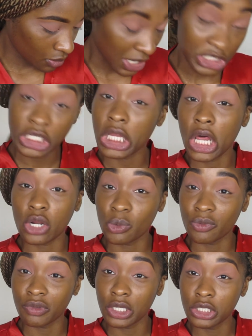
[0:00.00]
actually a lot
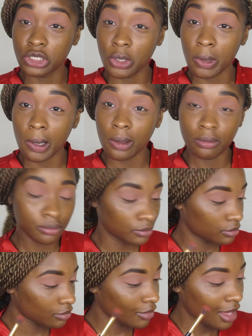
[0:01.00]
of Revenge, okay,
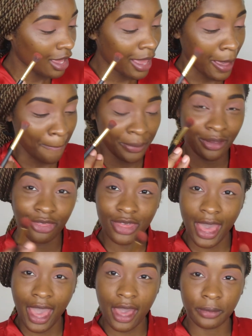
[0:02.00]
and put
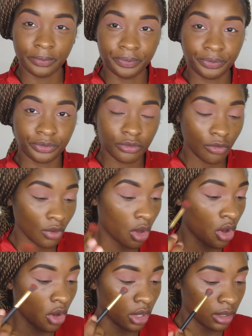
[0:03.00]
that
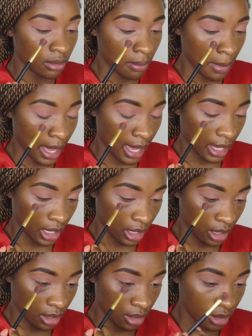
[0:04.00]
on
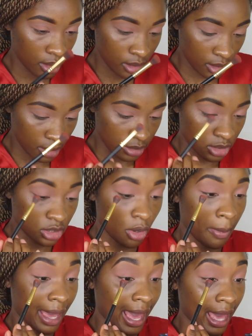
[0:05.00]
my
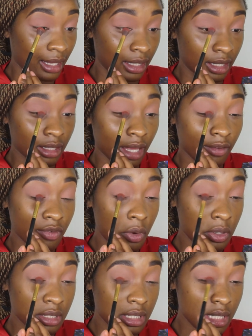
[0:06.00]
eyelid. Like
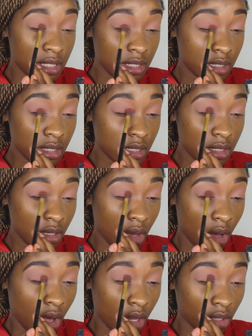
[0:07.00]
focus this
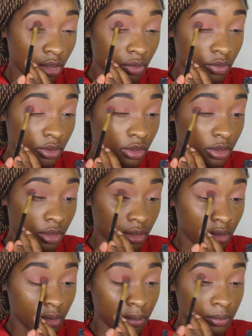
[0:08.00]
all over